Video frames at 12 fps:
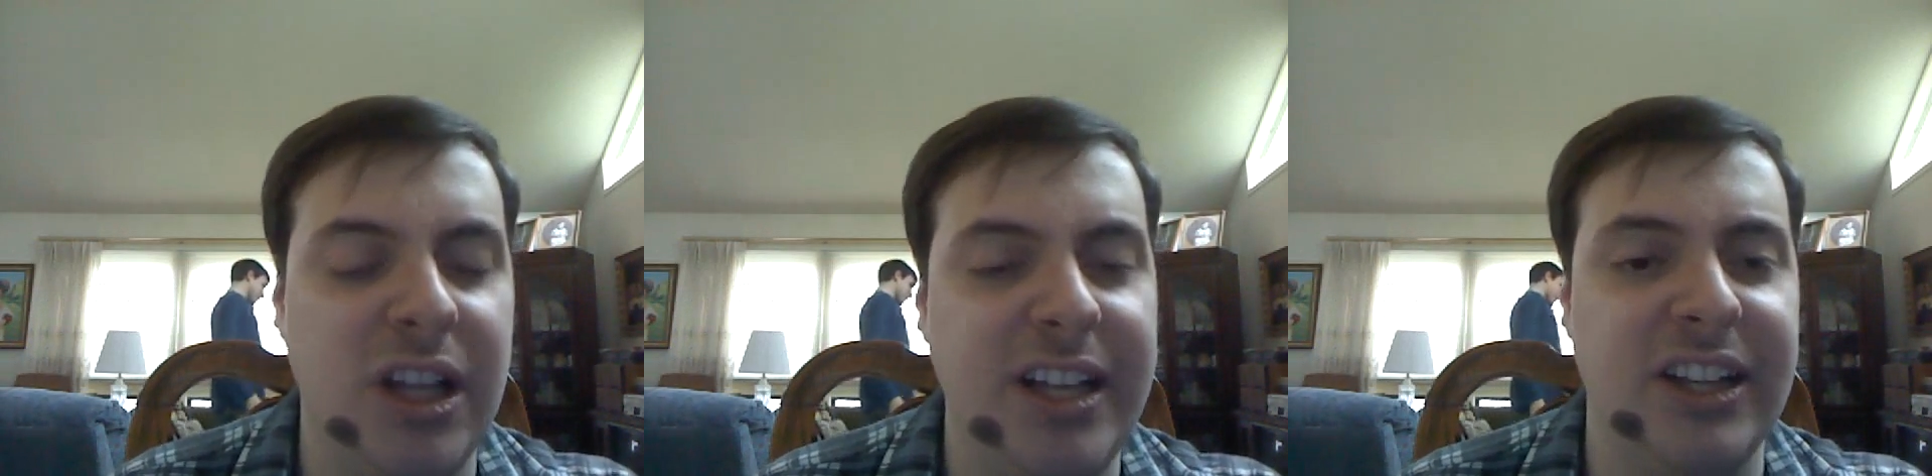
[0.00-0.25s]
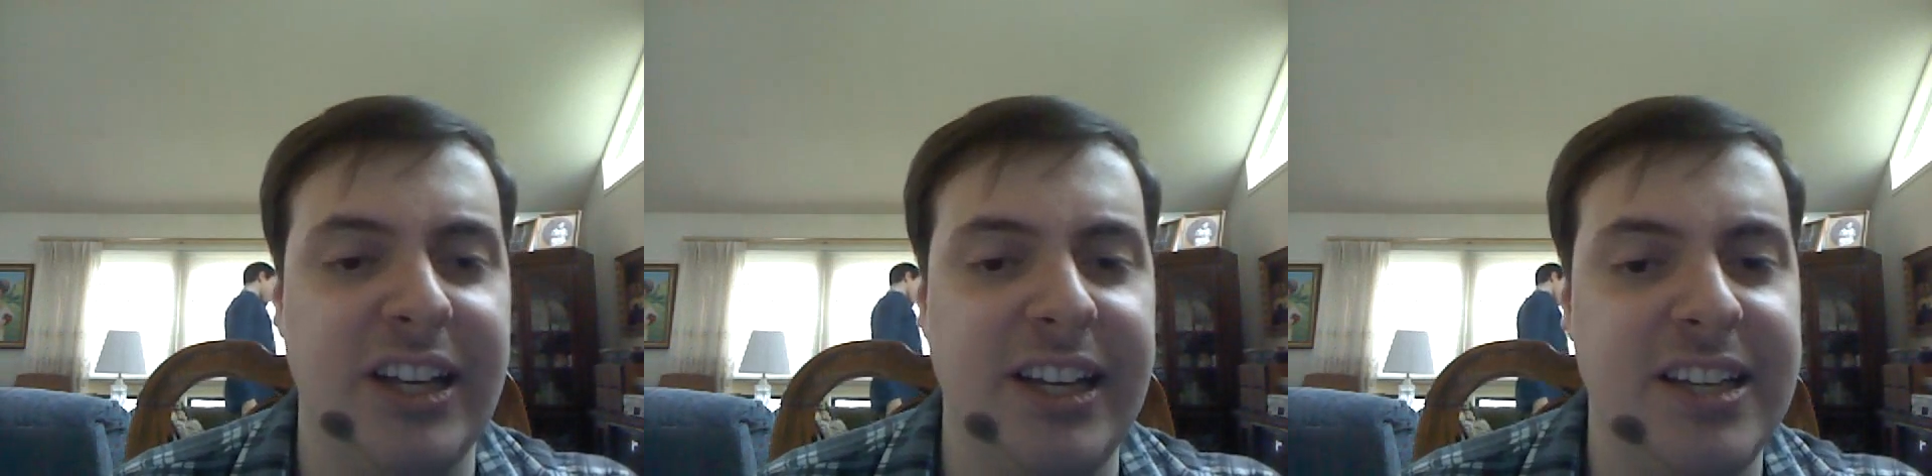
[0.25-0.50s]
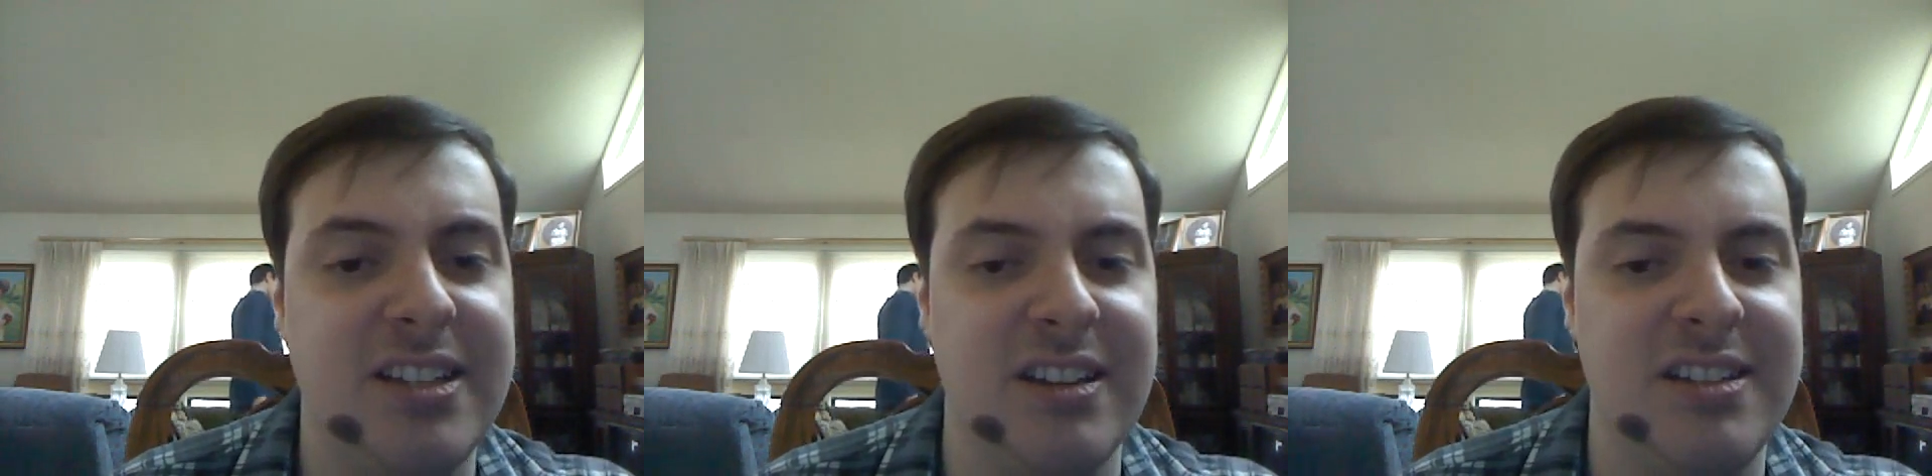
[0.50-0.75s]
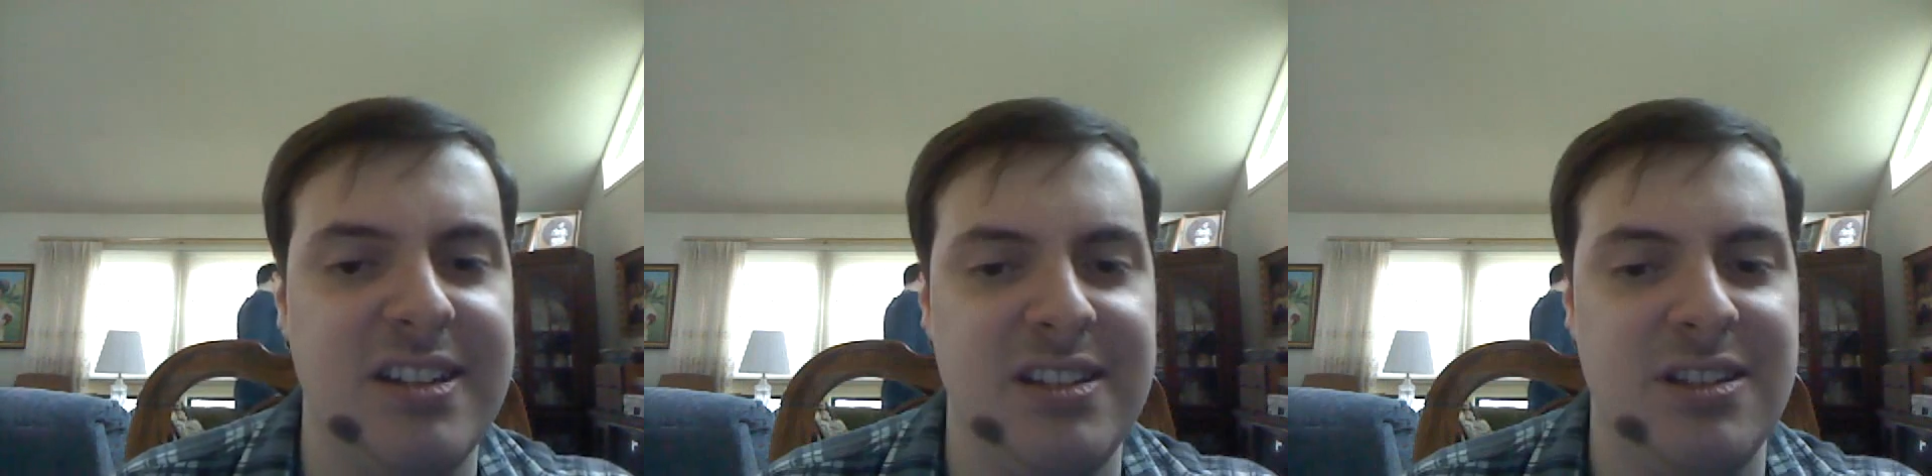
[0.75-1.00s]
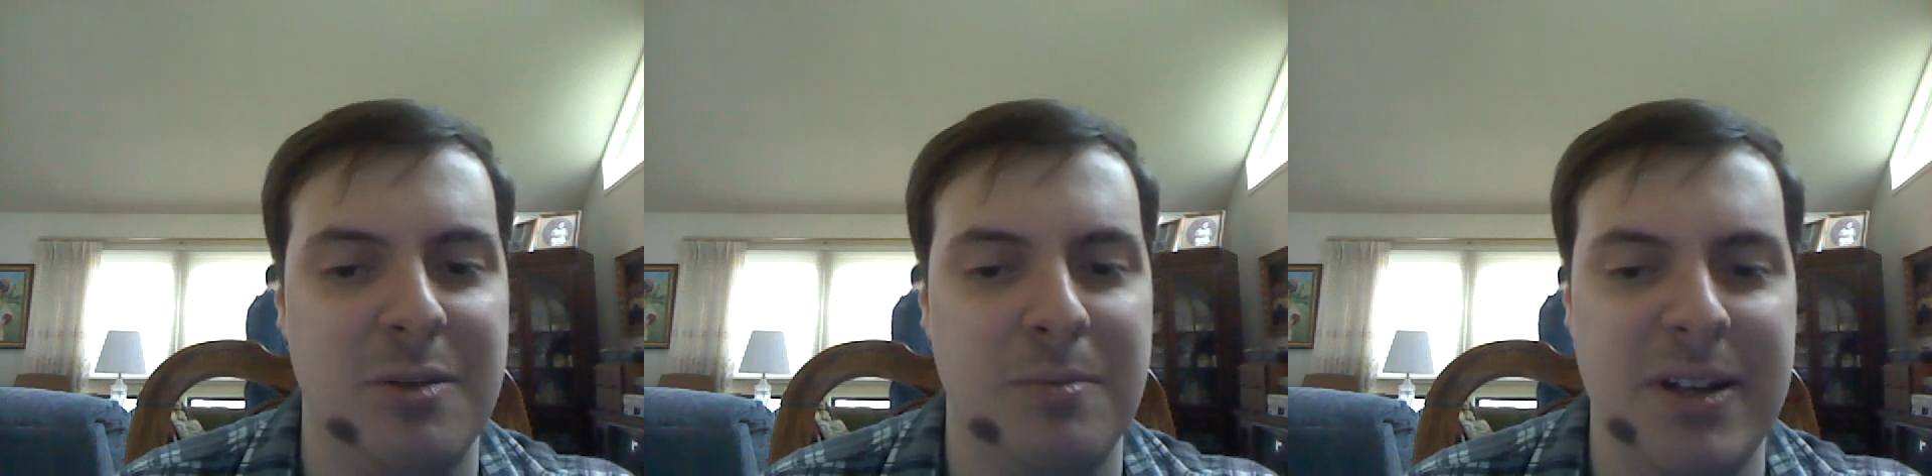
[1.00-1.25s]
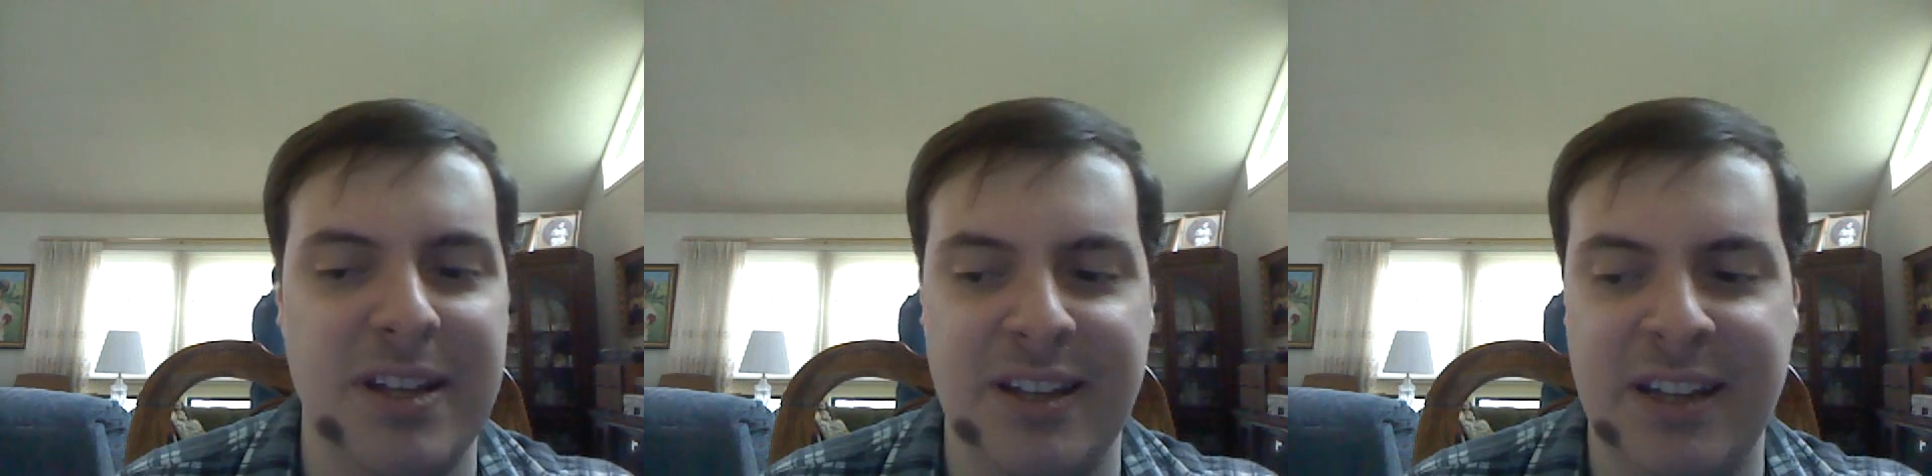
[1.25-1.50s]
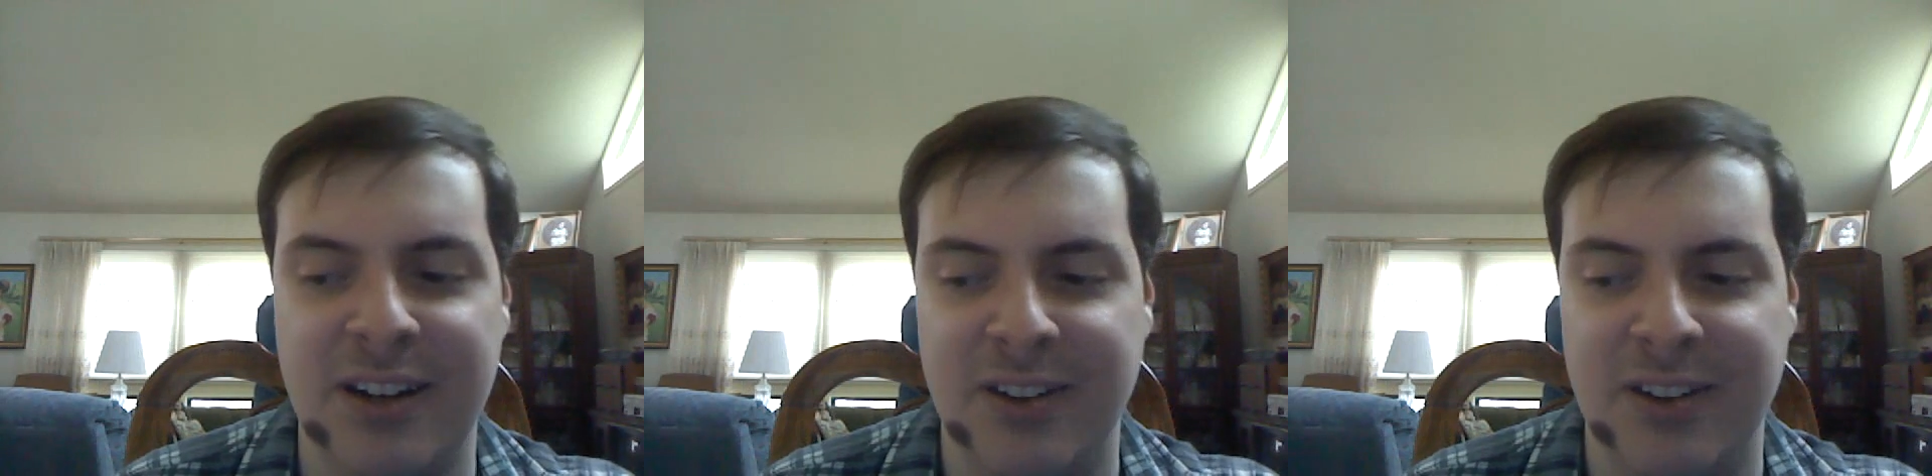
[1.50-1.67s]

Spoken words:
cleanly, since he's going to be,